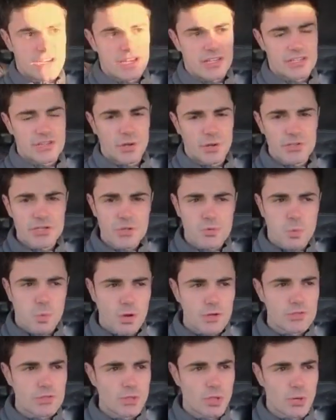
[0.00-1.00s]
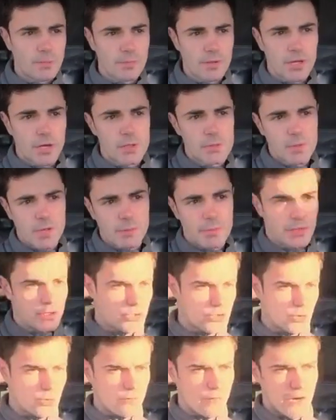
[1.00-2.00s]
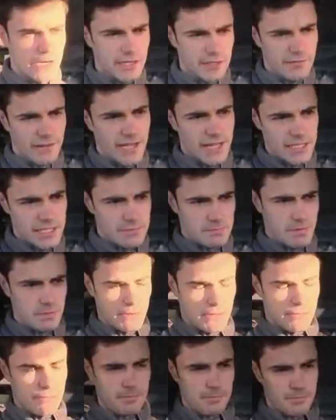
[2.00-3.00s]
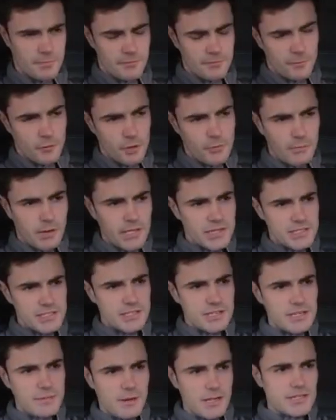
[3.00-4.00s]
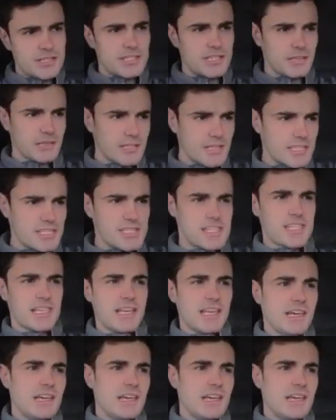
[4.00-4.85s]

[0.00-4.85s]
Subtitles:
it's not just one job, because we're booked so far in advance, maybe 4 months, 3 months at least.